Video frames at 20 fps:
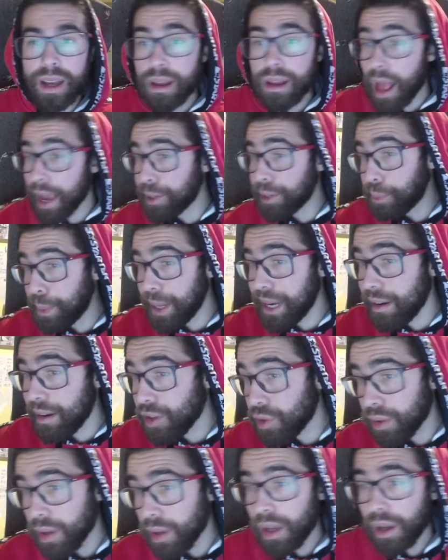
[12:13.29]

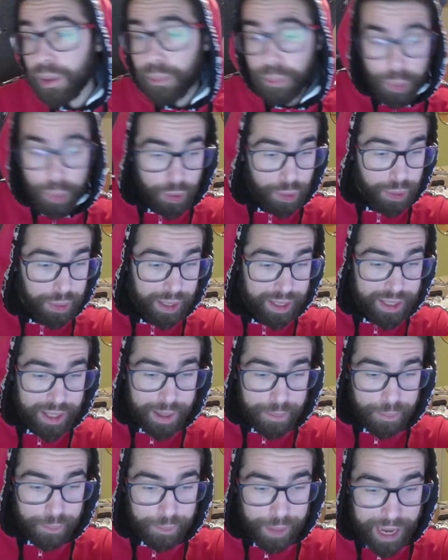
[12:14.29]
Experience both
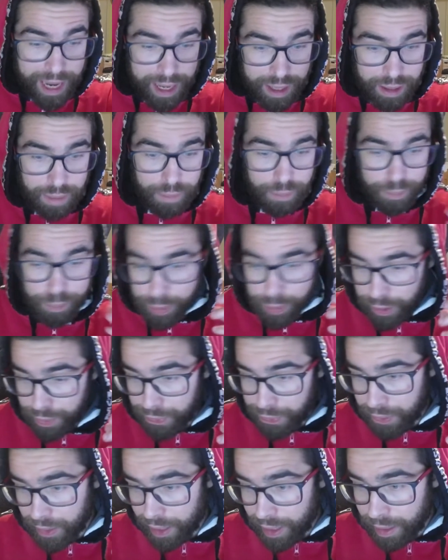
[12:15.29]
extreme pain, both
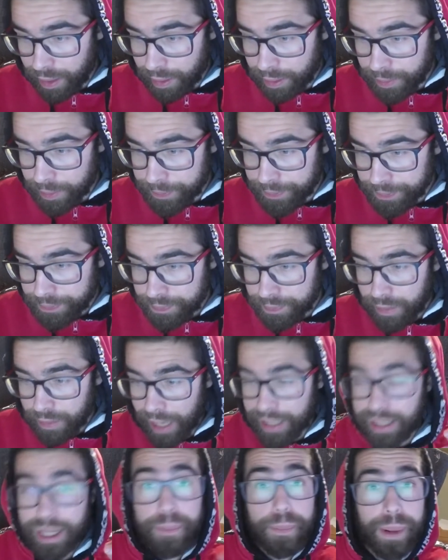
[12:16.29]
uh,
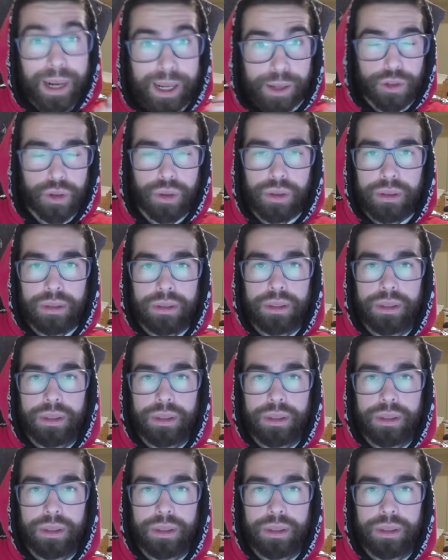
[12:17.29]
extreme pleasure,